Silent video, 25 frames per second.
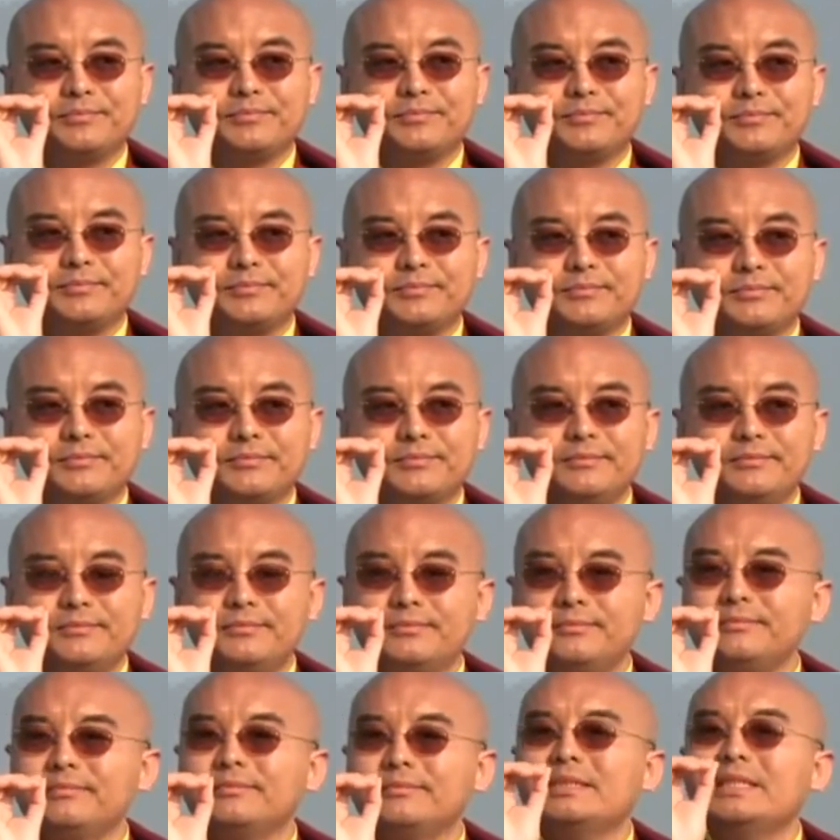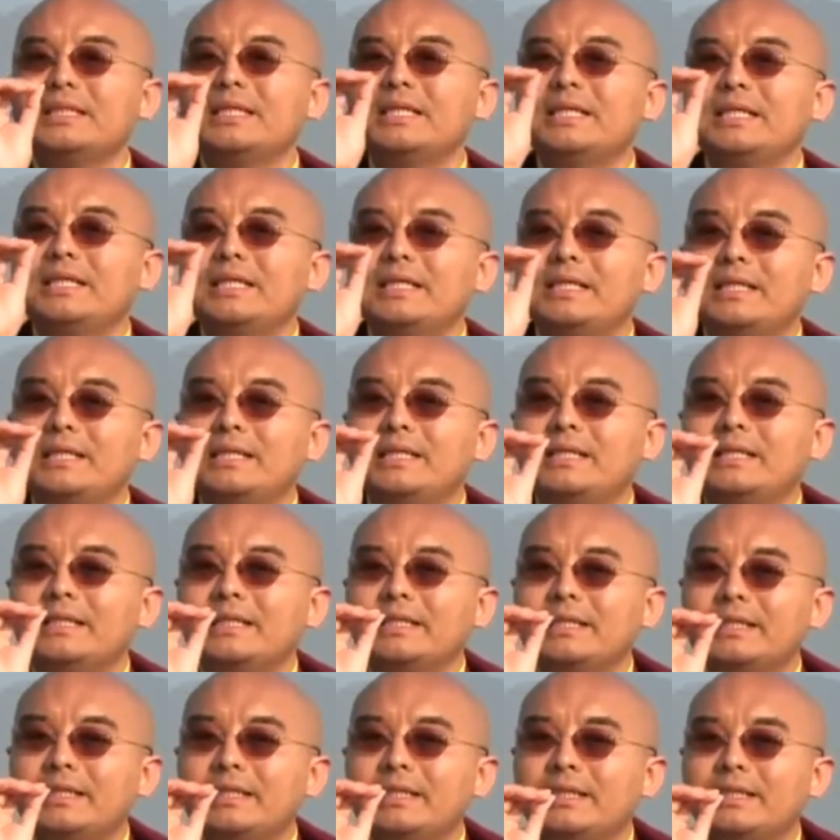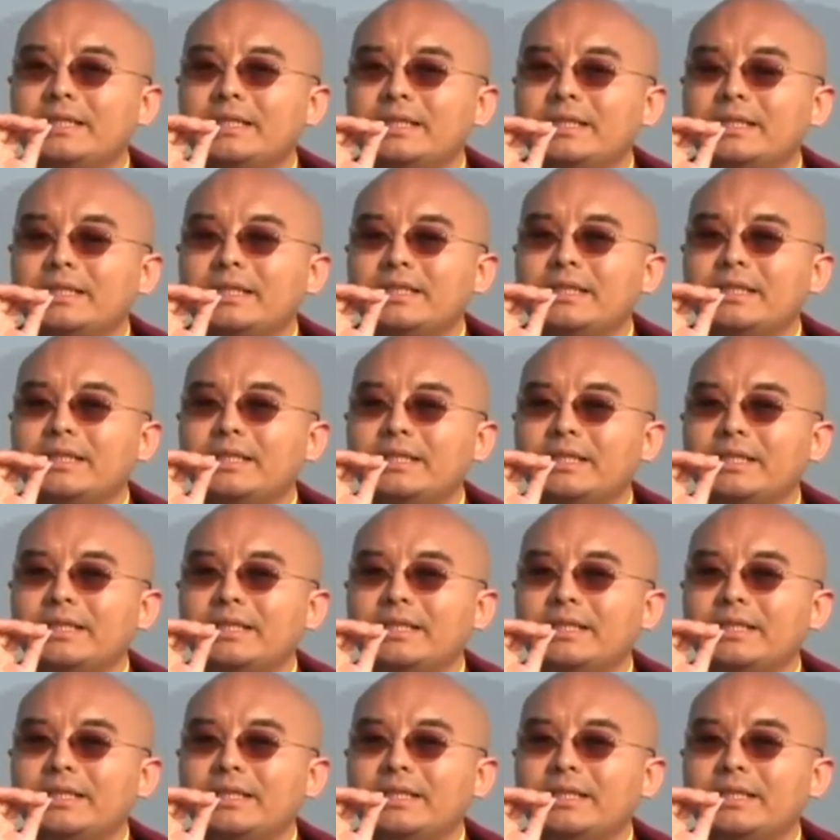[no speech]